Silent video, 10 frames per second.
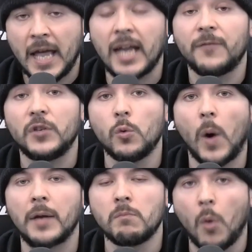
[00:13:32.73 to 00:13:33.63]
And if you
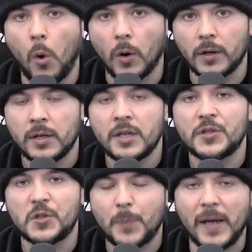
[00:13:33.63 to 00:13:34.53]
want more
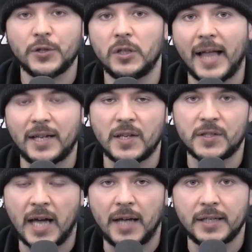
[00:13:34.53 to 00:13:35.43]
special
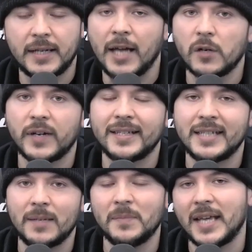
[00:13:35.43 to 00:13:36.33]
access content, head over to
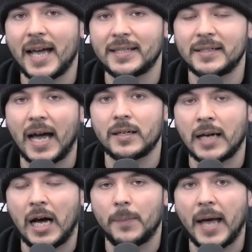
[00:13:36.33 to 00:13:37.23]

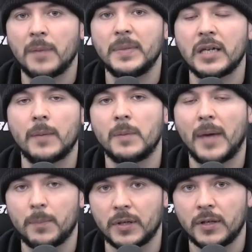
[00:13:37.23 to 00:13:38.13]
timcast.com and become a
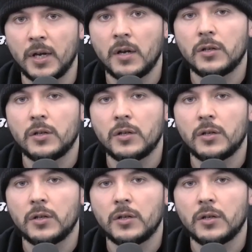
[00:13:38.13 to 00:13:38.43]
member.